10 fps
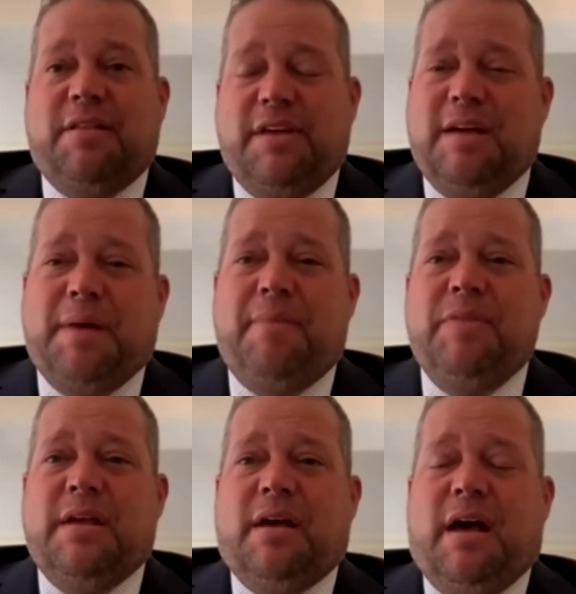Think about
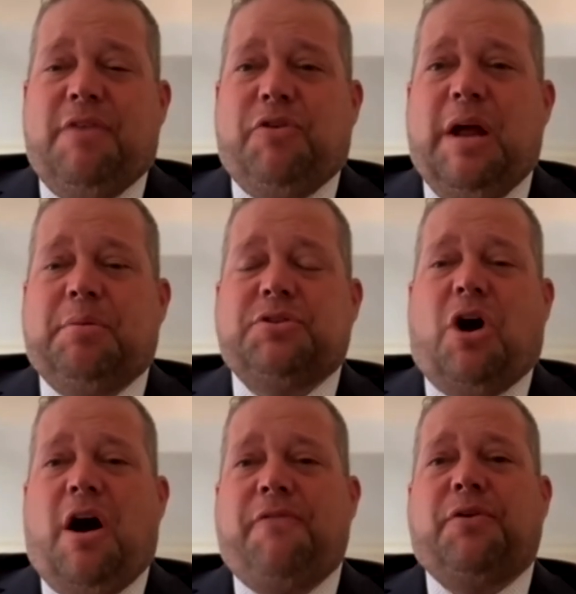if you're able to
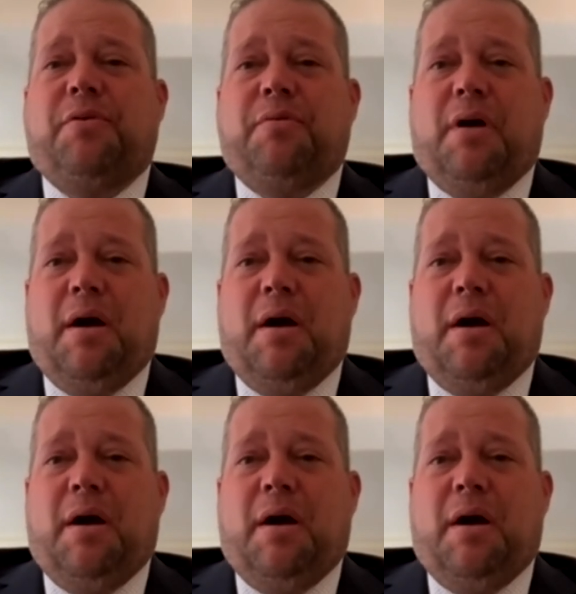offer